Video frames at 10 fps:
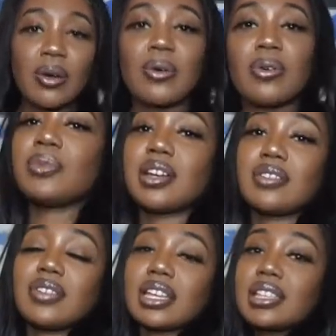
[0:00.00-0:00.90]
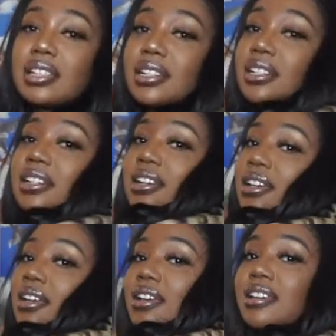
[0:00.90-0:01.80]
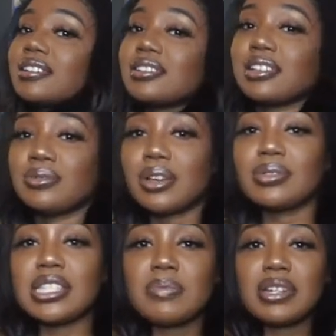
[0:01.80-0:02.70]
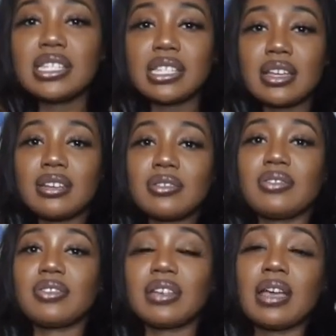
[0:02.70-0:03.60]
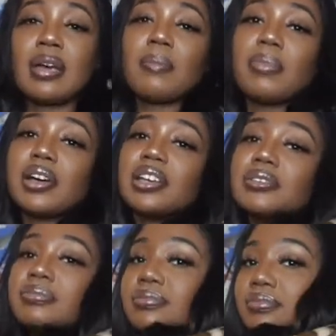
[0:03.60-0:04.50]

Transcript: or your regular and you know zip it and stuff but